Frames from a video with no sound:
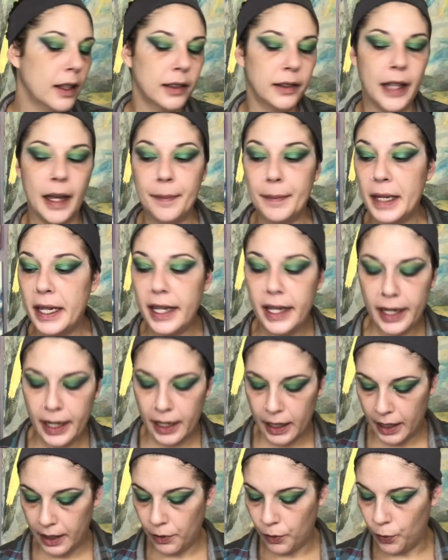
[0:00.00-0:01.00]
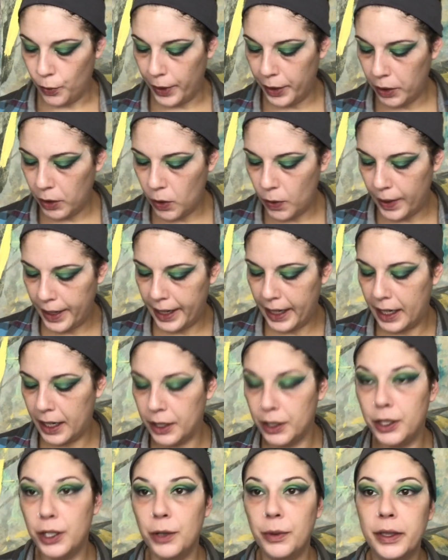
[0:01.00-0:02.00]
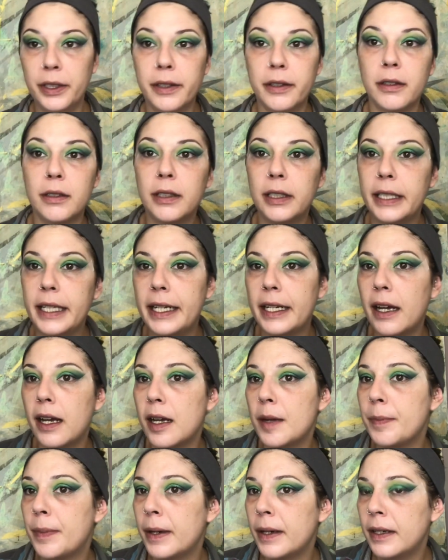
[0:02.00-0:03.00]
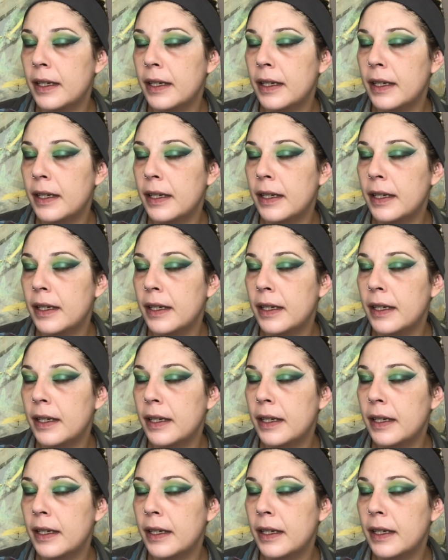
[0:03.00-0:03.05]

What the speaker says: Let me, real quick, do a little cleanup